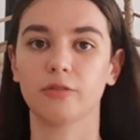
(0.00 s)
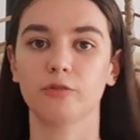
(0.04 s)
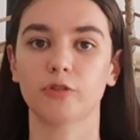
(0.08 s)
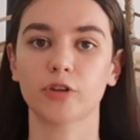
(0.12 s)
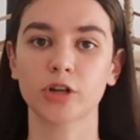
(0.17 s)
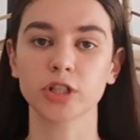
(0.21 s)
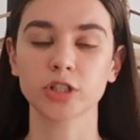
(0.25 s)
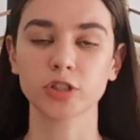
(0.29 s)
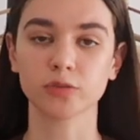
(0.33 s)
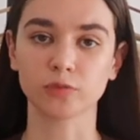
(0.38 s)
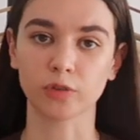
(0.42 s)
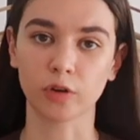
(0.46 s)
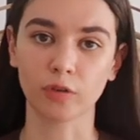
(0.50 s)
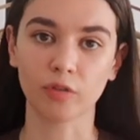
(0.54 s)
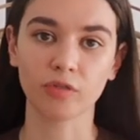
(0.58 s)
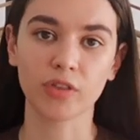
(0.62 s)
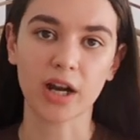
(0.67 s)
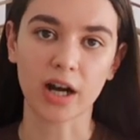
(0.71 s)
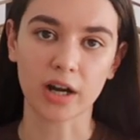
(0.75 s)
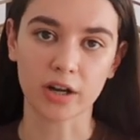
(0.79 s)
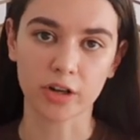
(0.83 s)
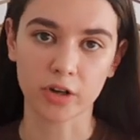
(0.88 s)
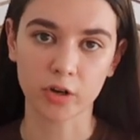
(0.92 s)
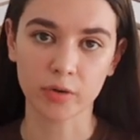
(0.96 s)
first of all,
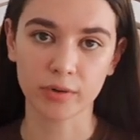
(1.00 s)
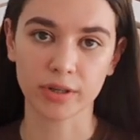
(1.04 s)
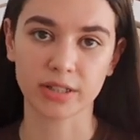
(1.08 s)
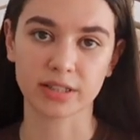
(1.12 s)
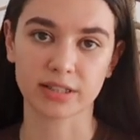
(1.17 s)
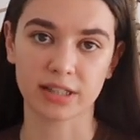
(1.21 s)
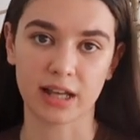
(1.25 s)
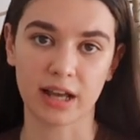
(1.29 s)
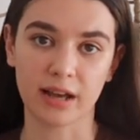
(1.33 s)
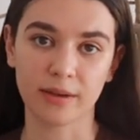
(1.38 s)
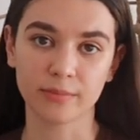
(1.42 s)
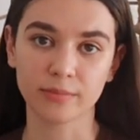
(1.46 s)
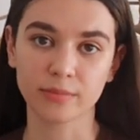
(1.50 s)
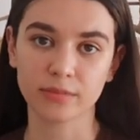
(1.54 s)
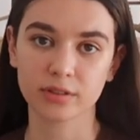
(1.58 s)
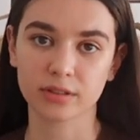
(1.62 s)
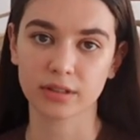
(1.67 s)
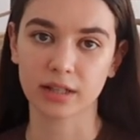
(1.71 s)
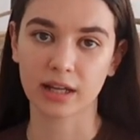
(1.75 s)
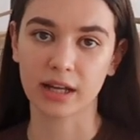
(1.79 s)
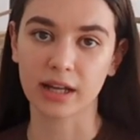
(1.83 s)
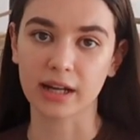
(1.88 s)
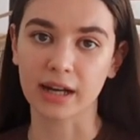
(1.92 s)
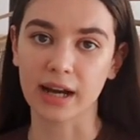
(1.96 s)
there are no exams,
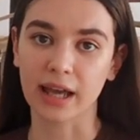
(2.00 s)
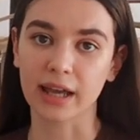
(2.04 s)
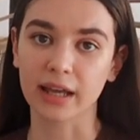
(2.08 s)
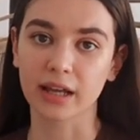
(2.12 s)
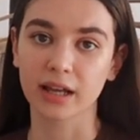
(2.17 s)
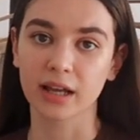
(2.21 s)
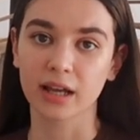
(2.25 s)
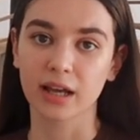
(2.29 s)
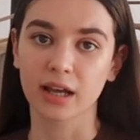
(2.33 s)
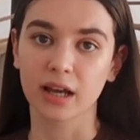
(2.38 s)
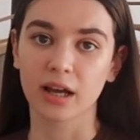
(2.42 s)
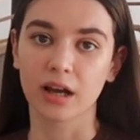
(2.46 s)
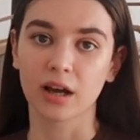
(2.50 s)
and like,